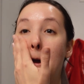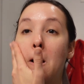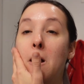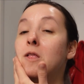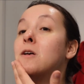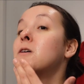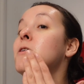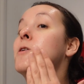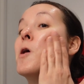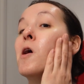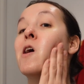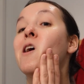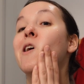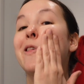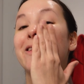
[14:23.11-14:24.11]
I'll let you know
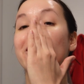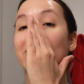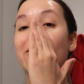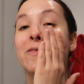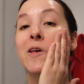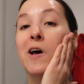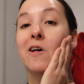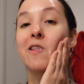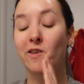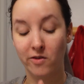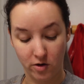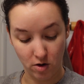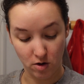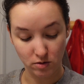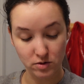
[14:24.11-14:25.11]
how this
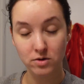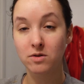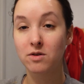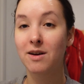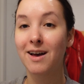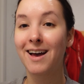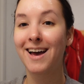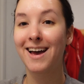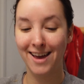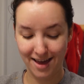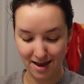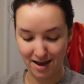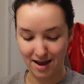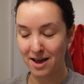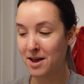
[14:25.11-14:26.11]
goes.
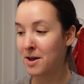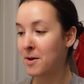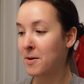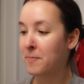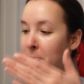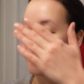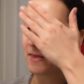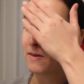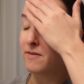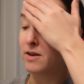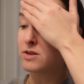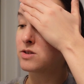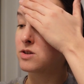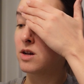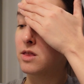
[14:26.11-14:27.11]

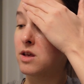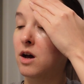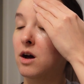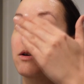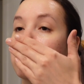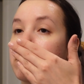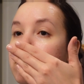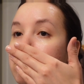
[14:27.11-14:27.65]
Feels good though.